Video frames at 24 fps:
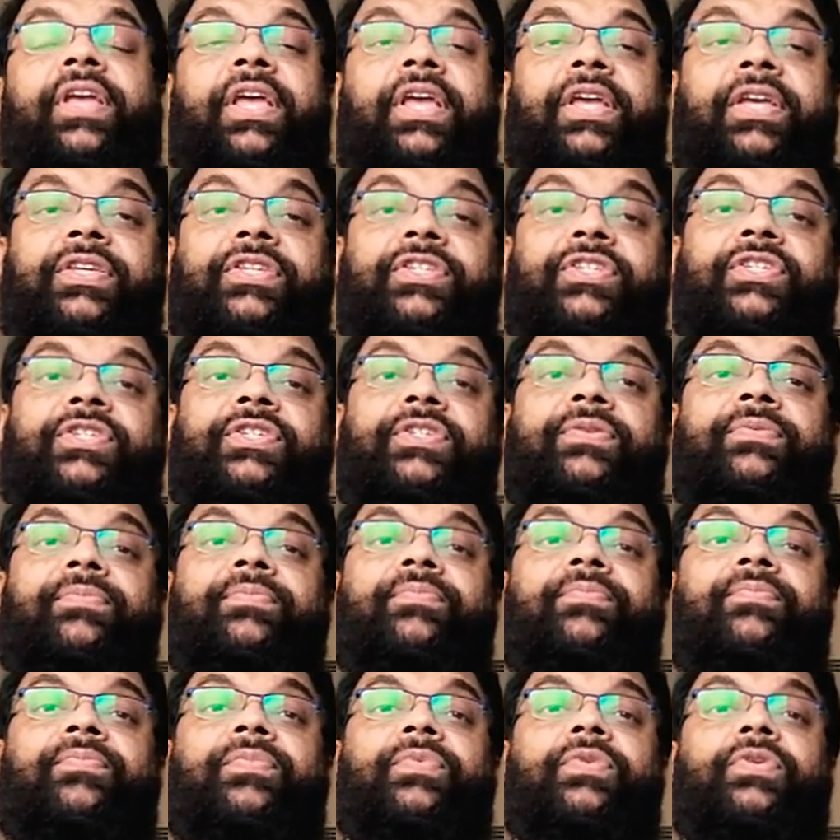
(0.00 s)
is
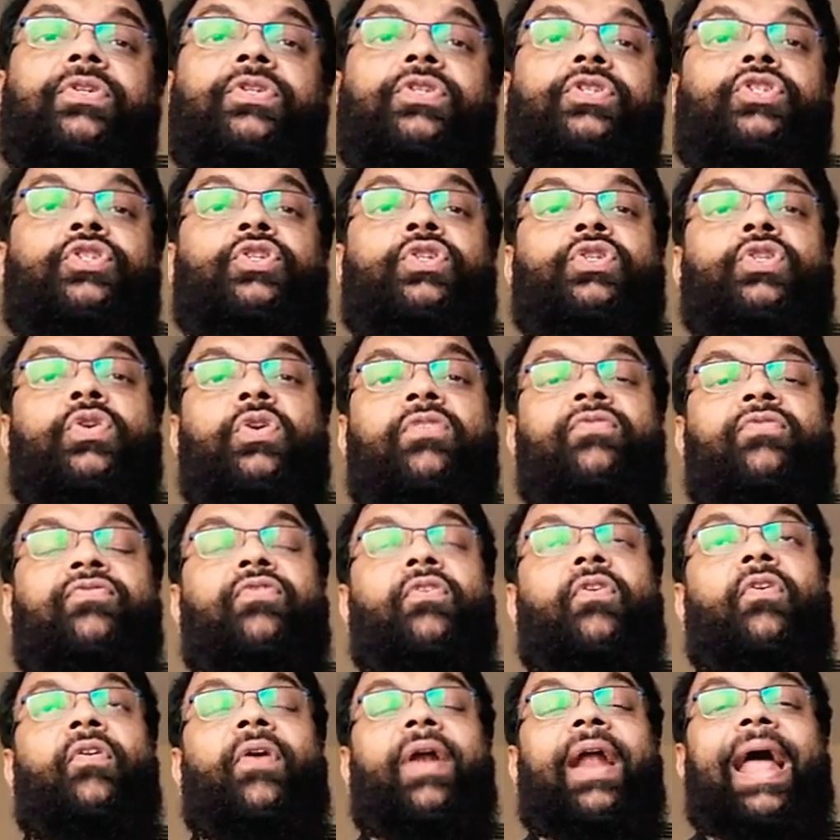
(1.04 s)
to look
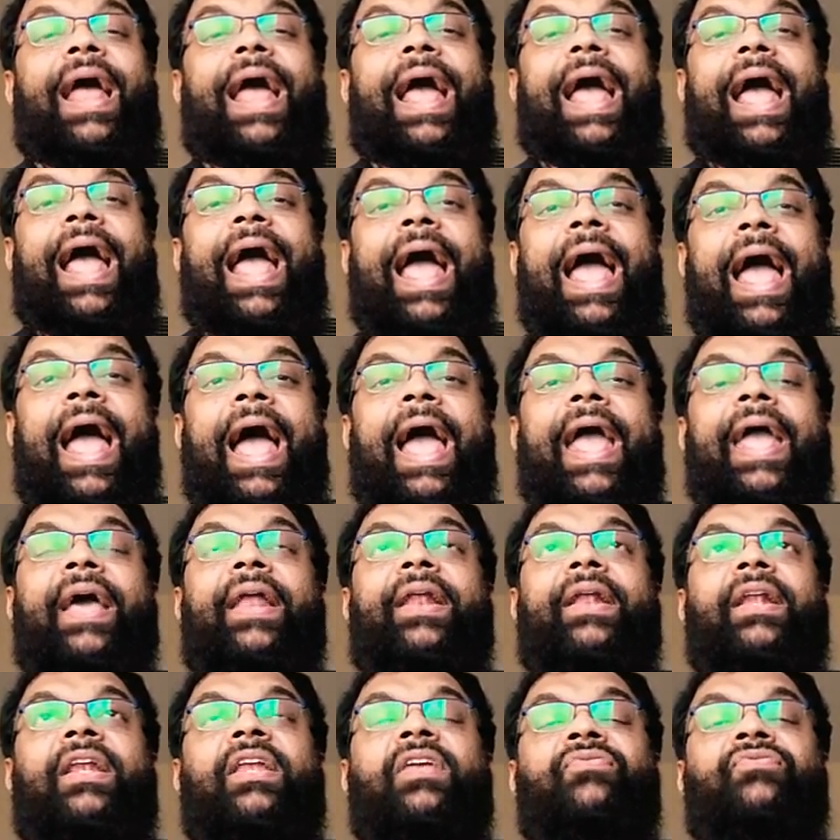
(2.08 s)
for
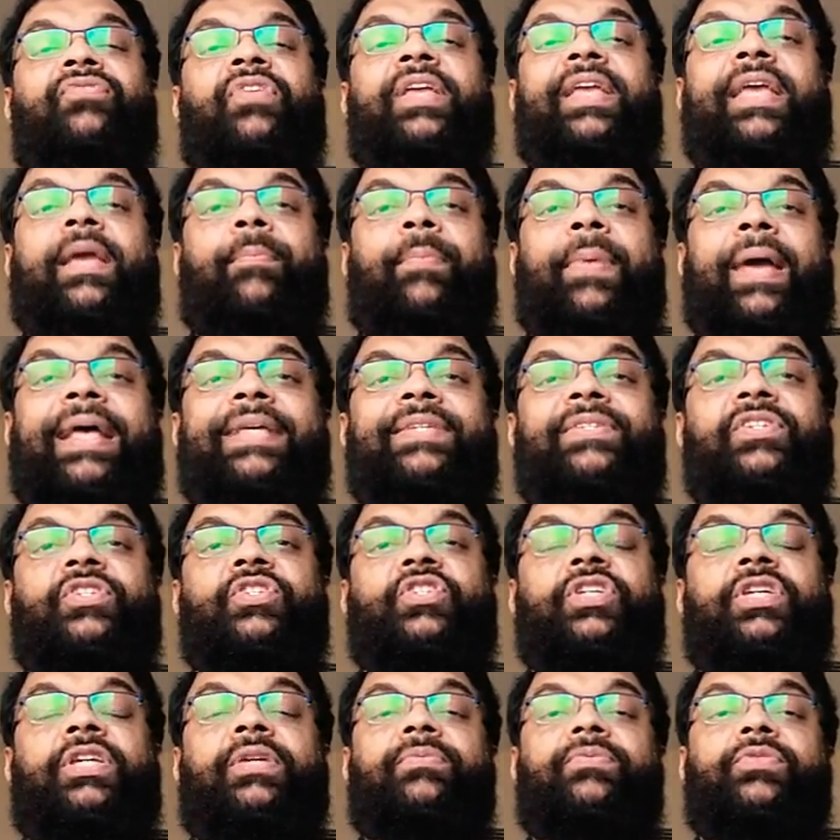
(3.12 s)
higher lifting
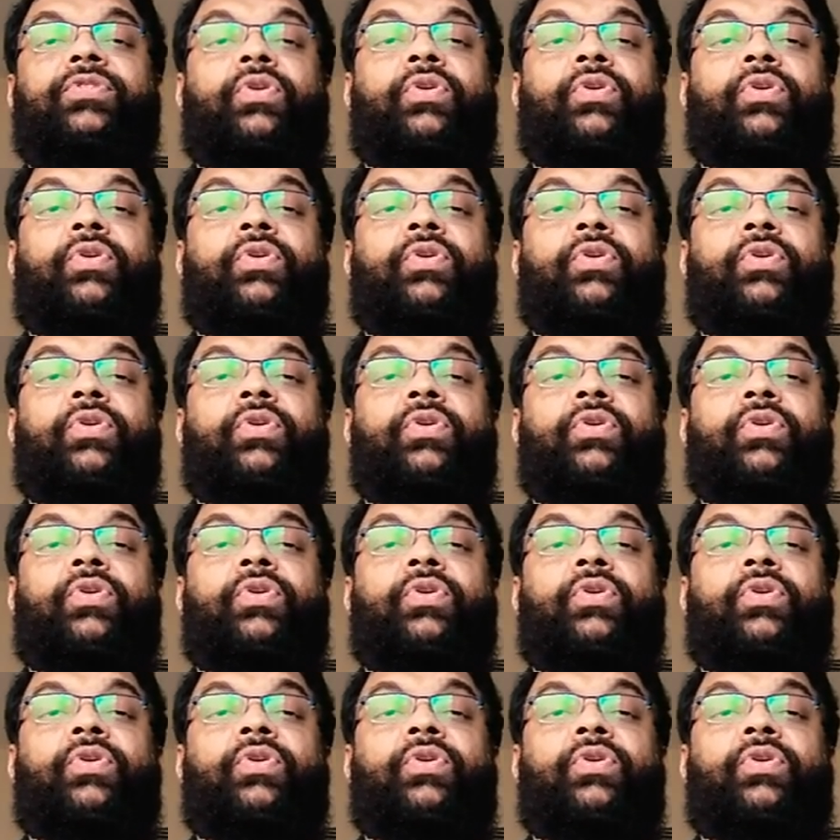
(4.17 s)
capacity,